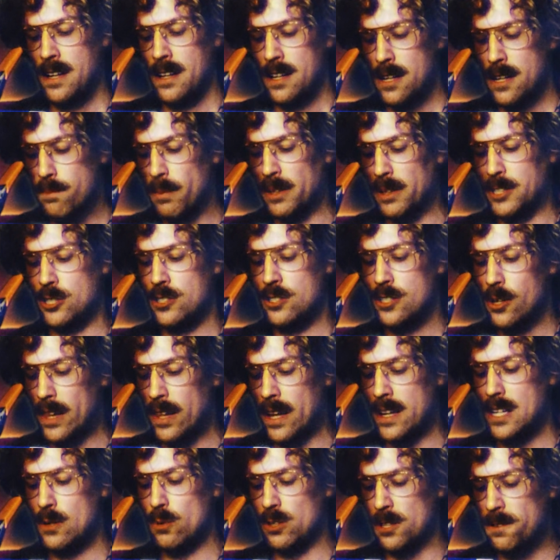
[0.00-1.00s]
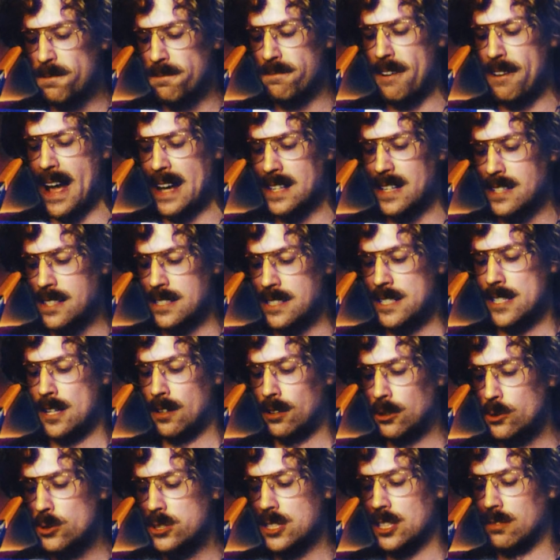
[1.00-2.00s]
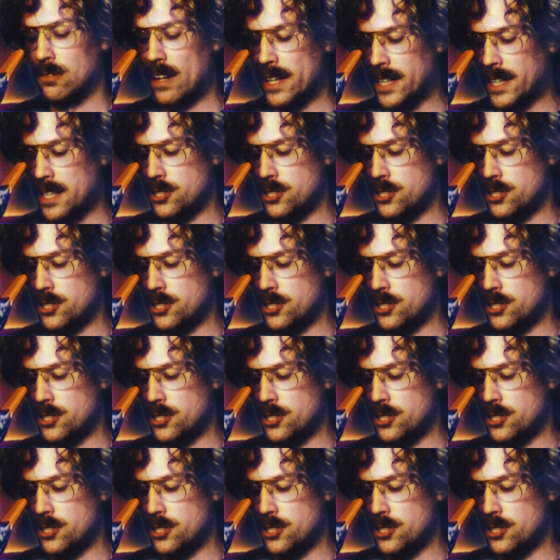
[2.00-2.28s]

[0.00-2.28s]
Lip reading: But you know that he was fast and elusive like